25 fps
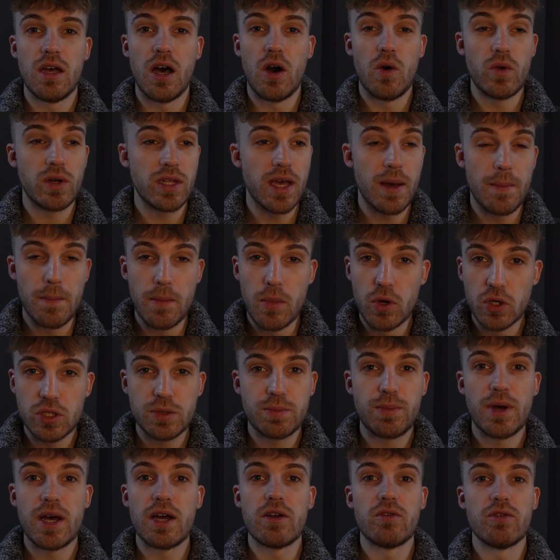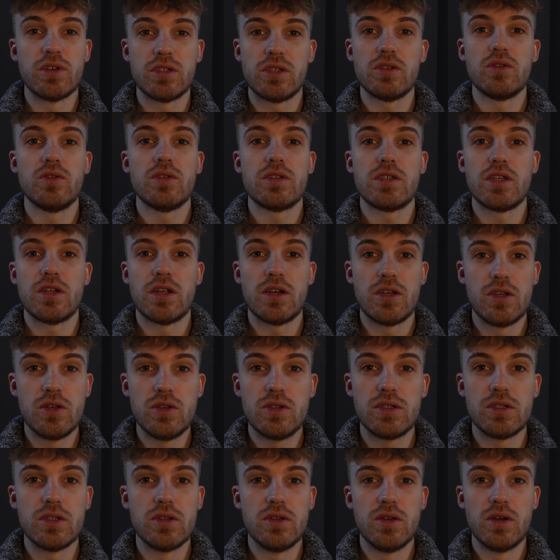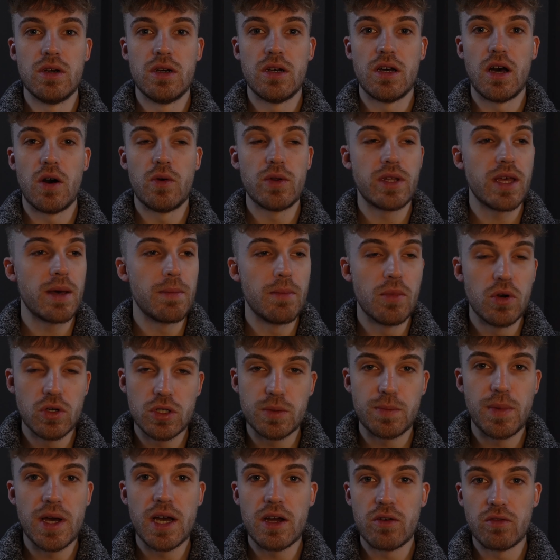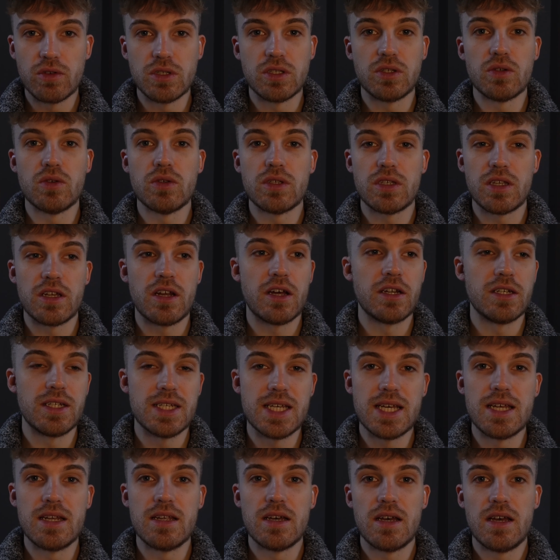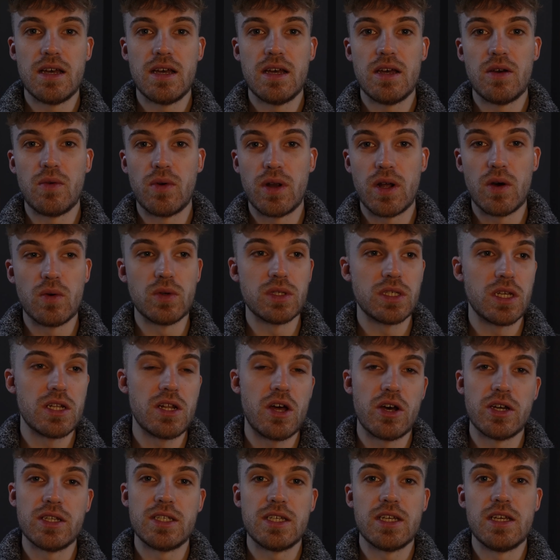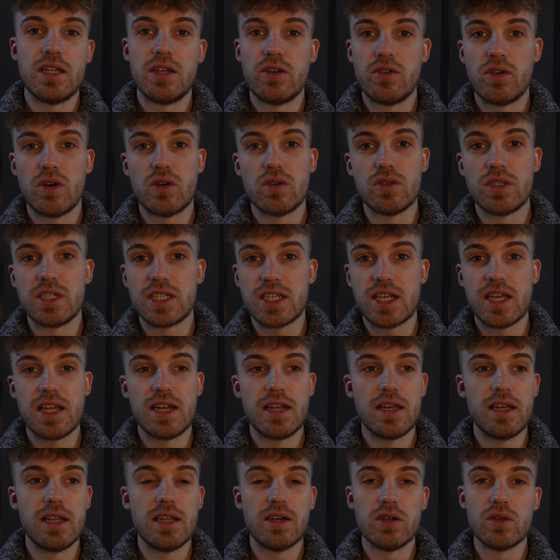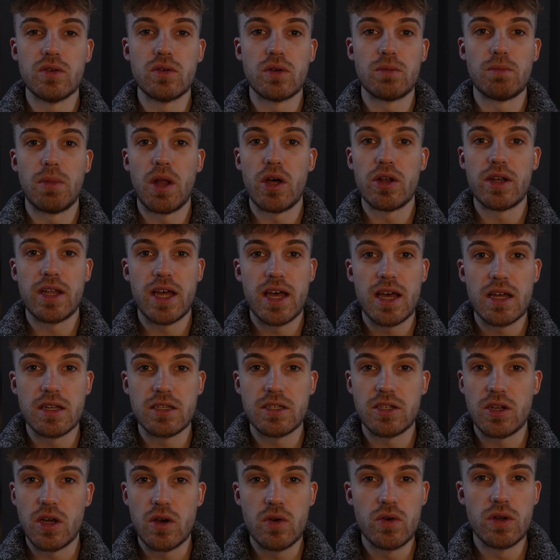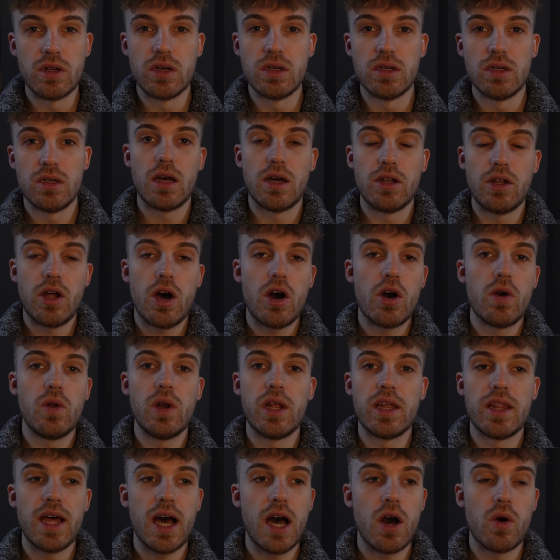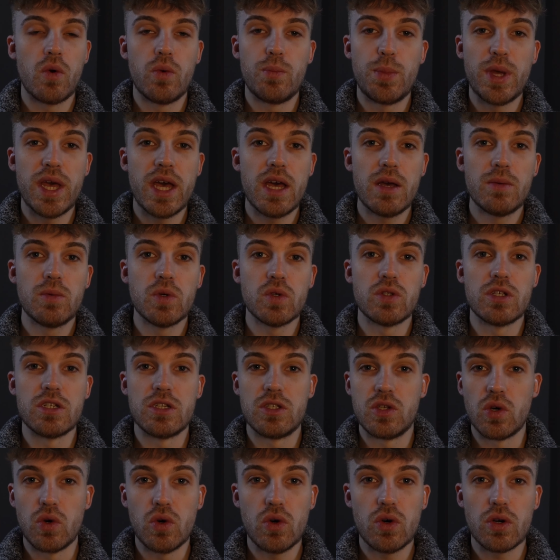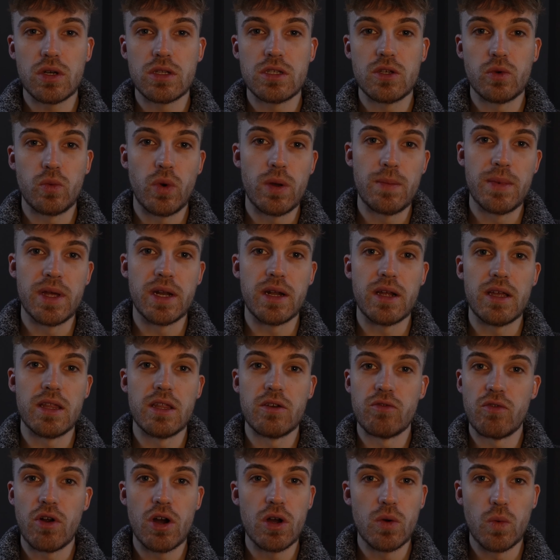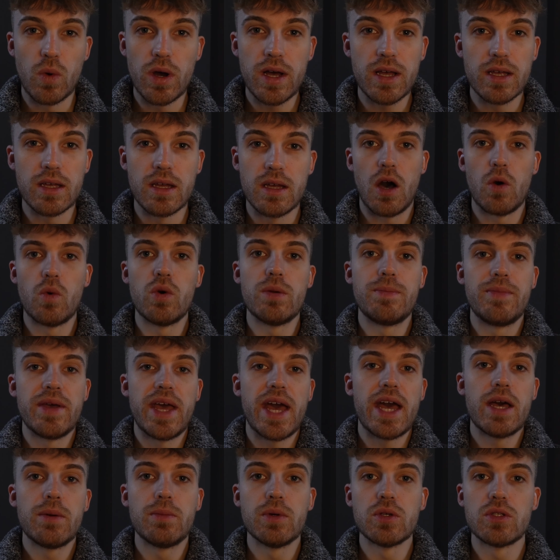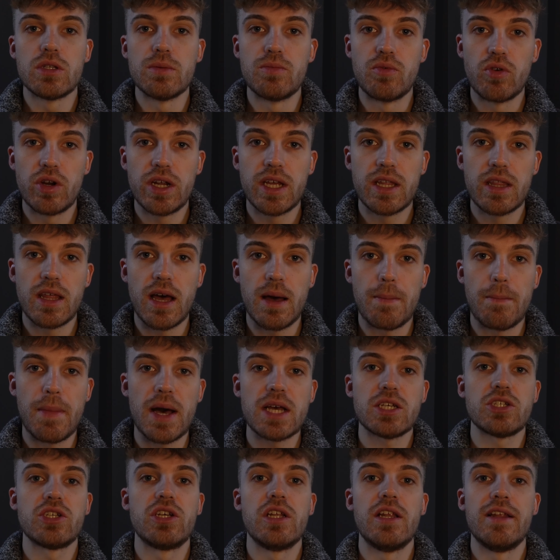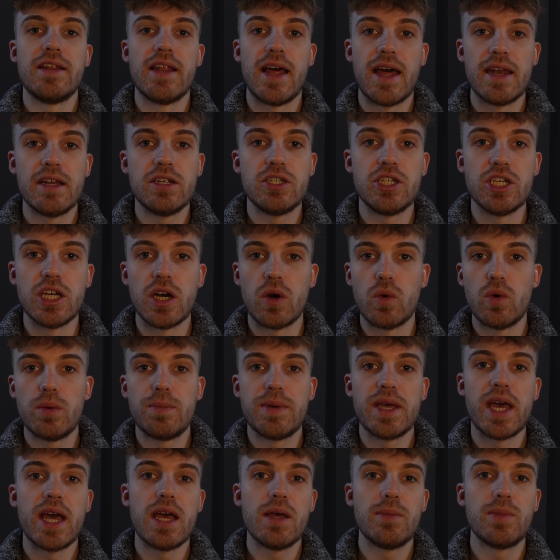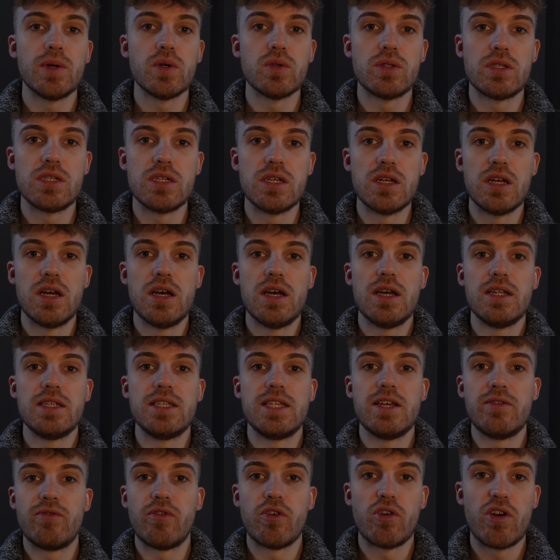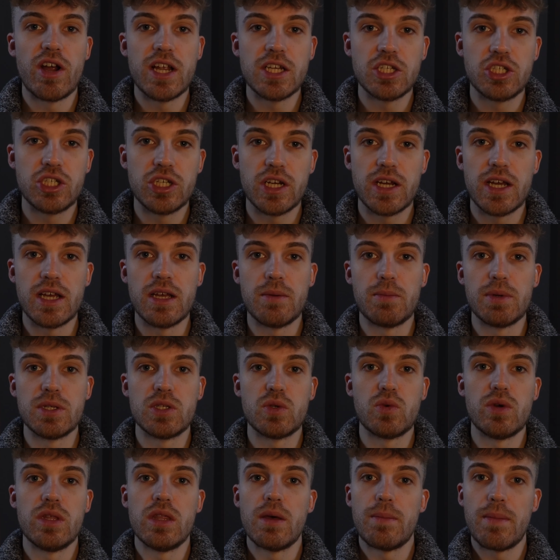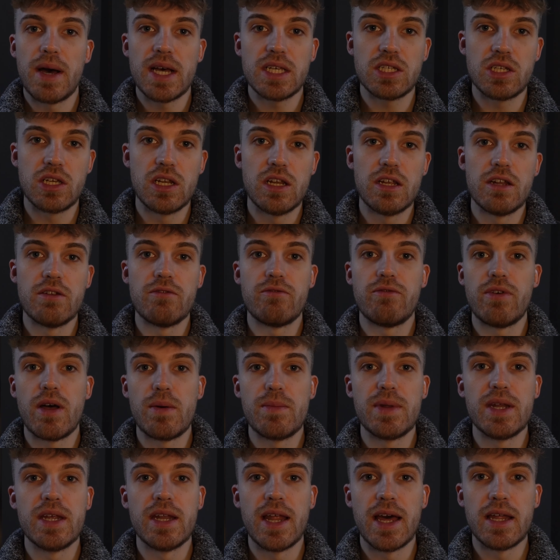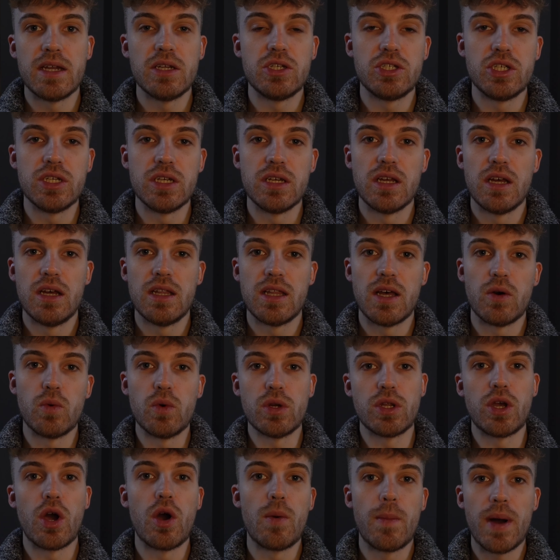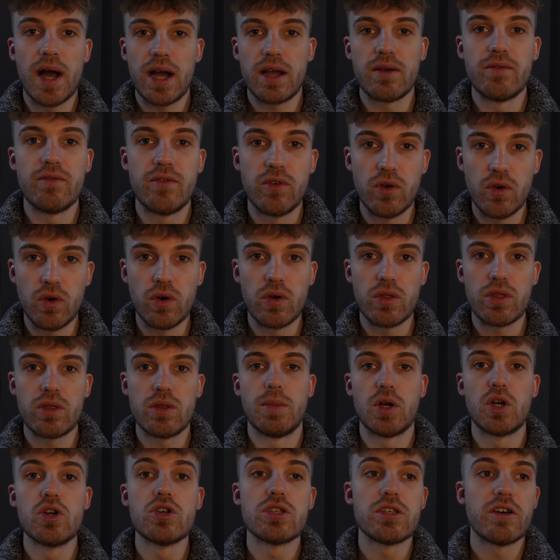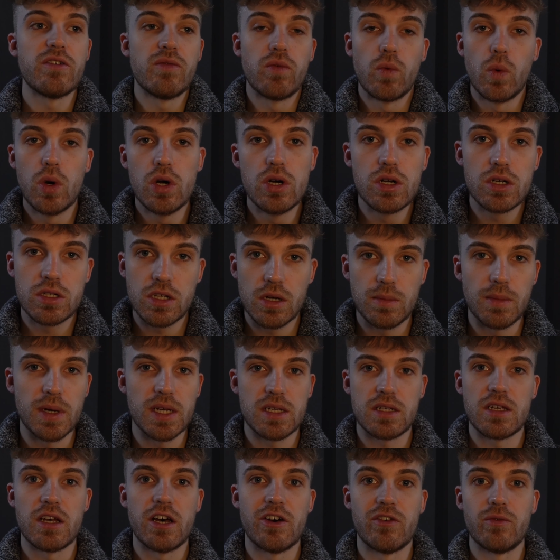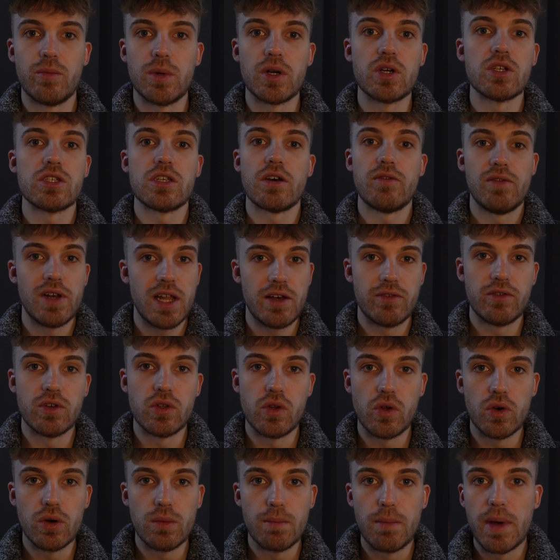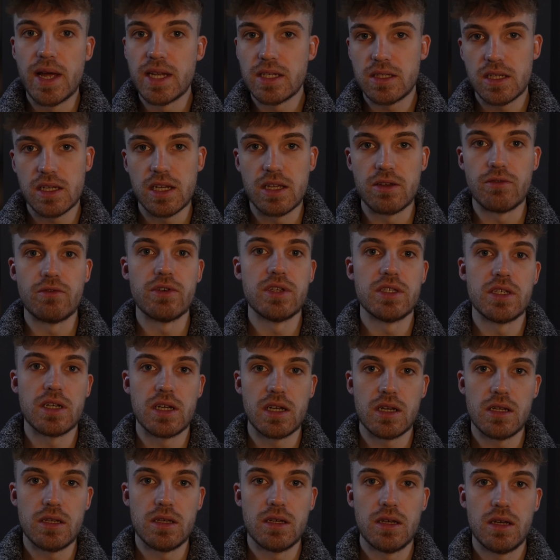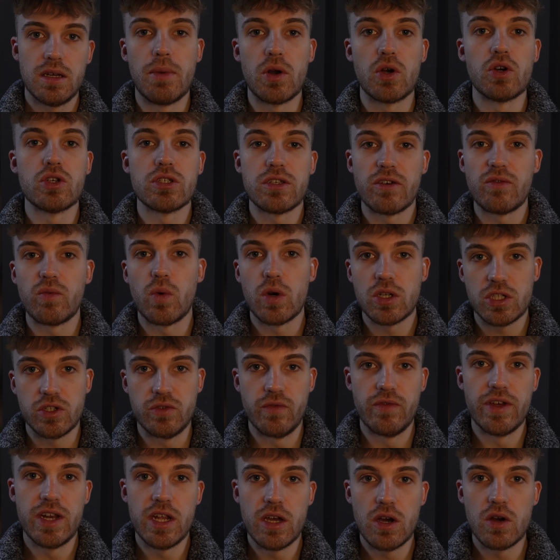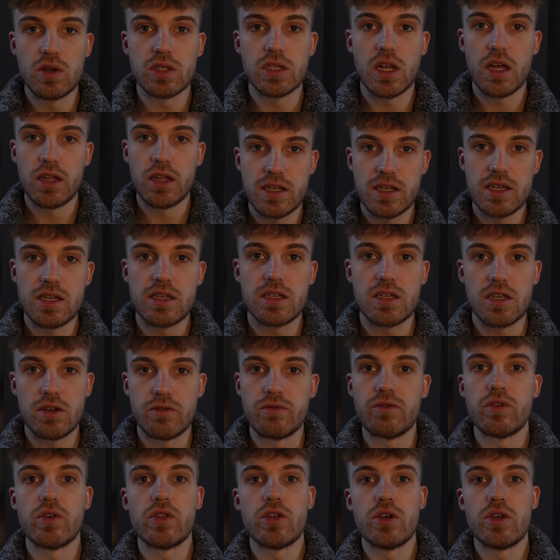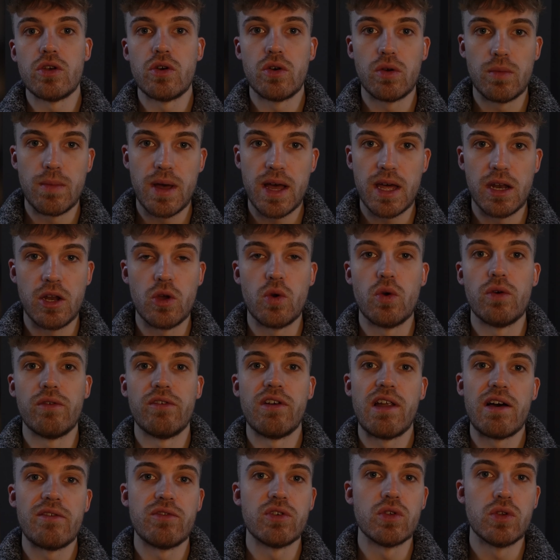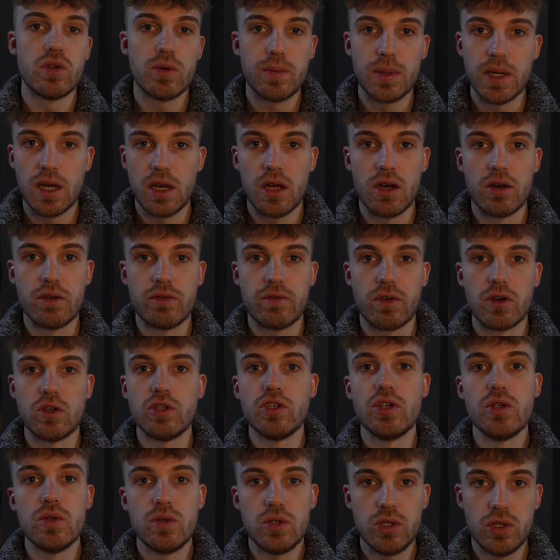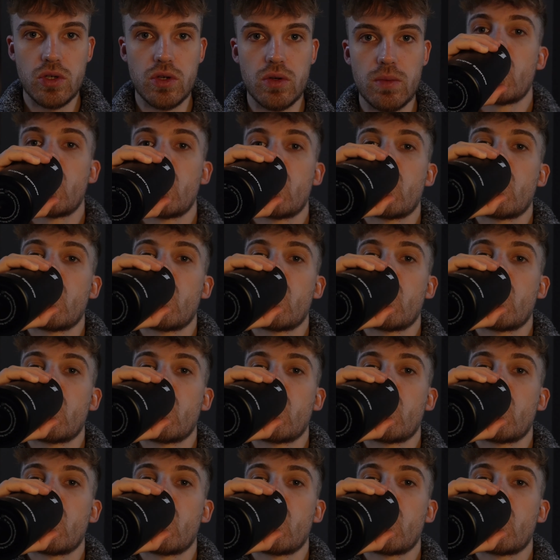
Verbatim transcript: I would get much better results than I used to. I would get much better results than I did when I was a 19 year old skinny little blonde haired stoner. And not only that, I would be able to talk to women in the right way. I would be able to bring that masculine energy. I would be able to differentiate between the masculine and feminine energy that would go back and forth because I've worked on myself, because I've leveled up mentally, physically, because I've watched videos this of other young men who have leveled up in life on YouTube,